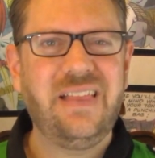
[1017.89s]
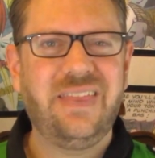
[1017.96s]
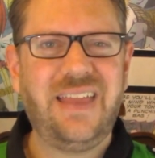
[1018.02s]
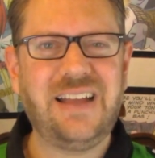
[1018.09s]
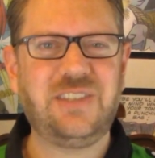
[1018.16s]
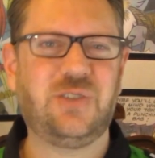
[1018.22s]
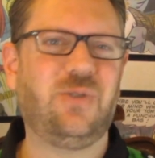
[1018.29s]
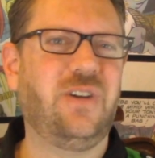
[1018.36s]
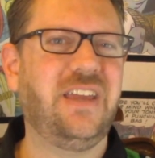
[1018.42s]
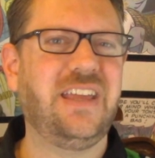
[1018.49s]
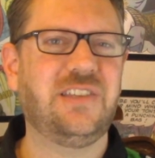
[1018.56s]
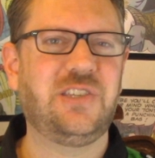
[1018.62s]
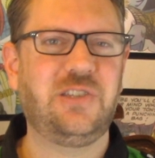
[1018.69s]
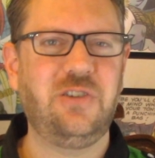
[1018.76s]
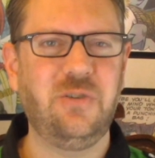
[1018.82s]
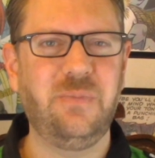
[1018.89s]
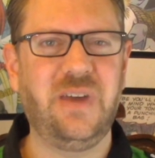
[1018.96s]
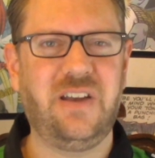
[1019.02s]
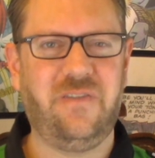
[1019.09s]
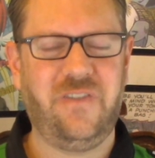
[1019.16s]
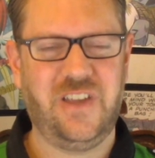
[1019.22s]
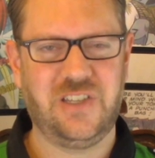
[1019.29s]
that story gets too
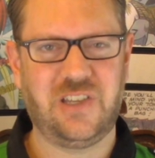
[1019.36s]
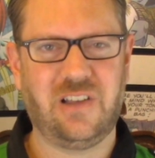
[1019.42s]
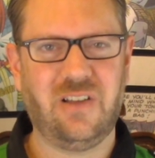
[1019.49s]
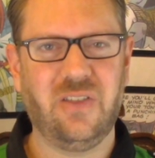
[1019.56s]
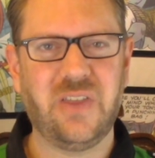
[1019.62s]
metaphysical.